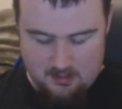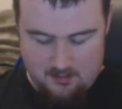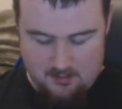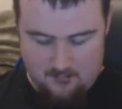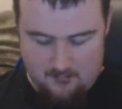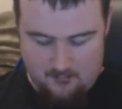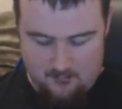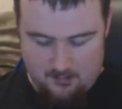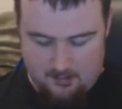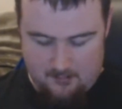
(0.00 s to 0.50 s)

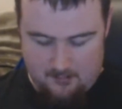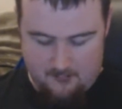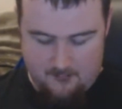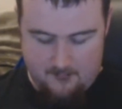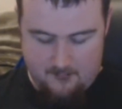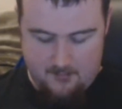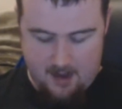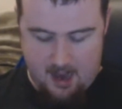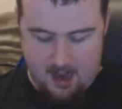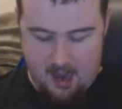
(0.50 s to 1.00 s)
like a
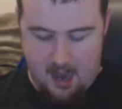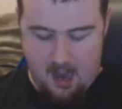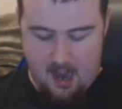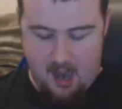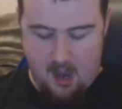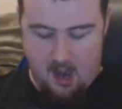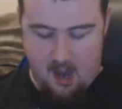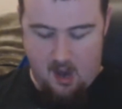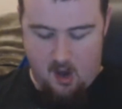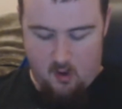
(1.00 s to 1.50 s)

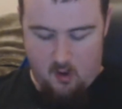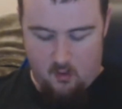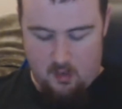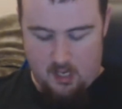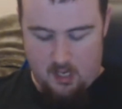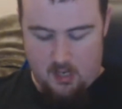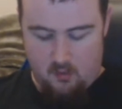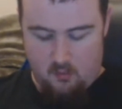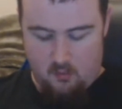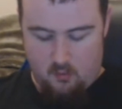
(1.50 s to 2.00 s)

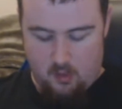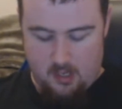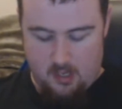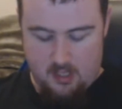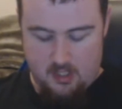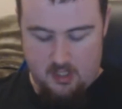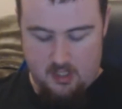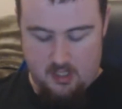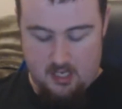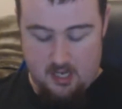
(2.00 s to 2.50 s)
very
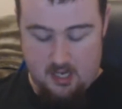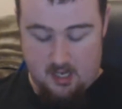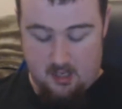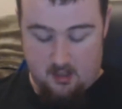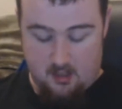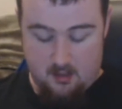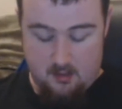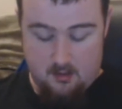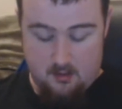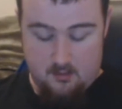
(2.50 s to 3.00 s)
rich cake.
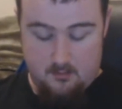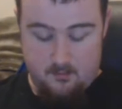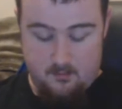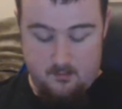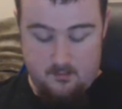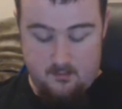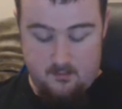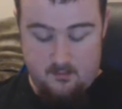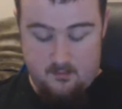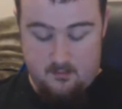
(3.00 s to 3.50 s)

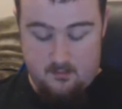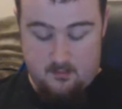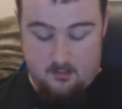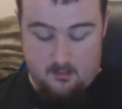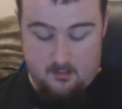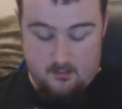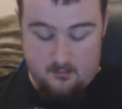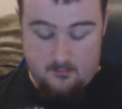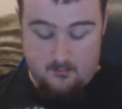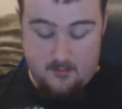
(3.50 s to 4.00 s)

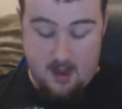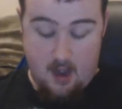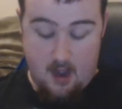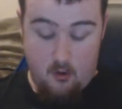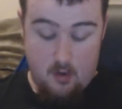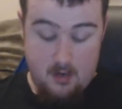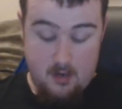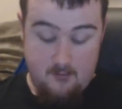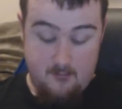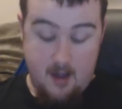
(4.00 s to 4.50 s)

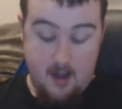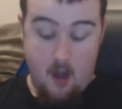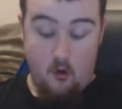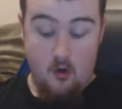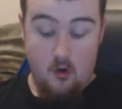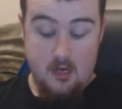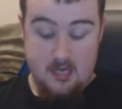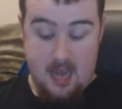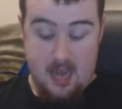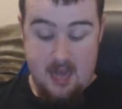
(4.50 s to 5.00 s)
Very,
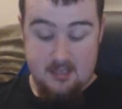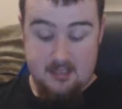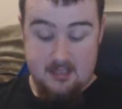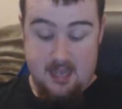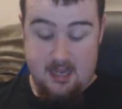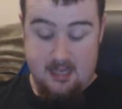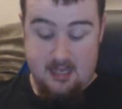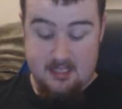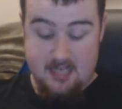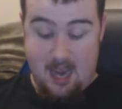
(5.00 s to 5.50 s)
very dense cake.
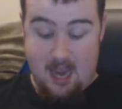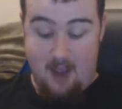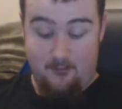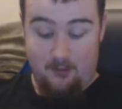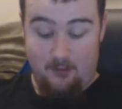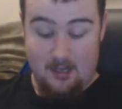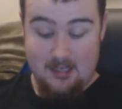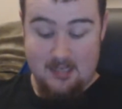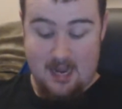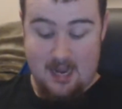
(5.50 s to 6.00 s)
It's
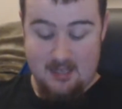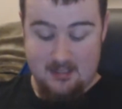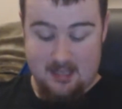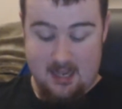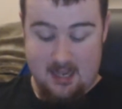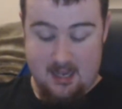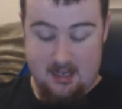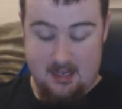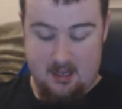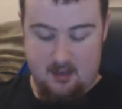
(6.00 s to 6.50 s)
definitely a dense
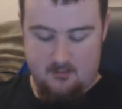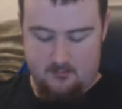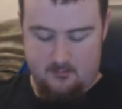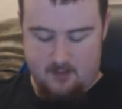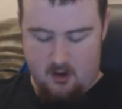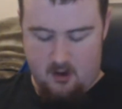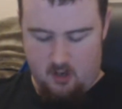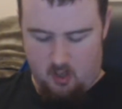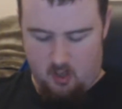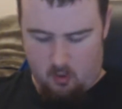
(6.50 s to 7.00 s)
cake. And
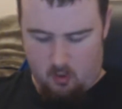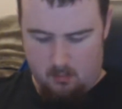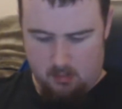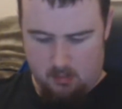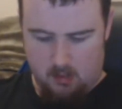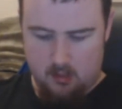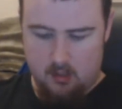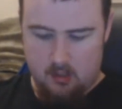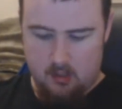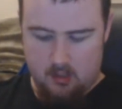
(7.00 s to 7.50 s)
very
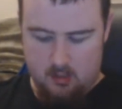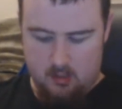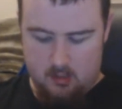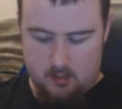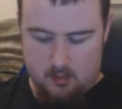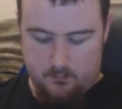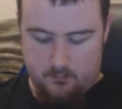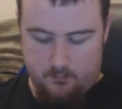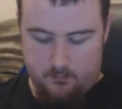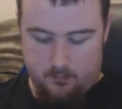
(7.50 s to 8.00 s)
crumbly.
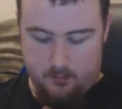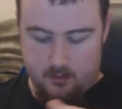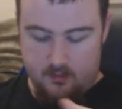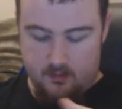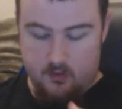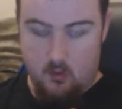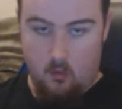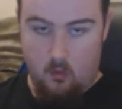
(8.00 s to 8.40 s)
So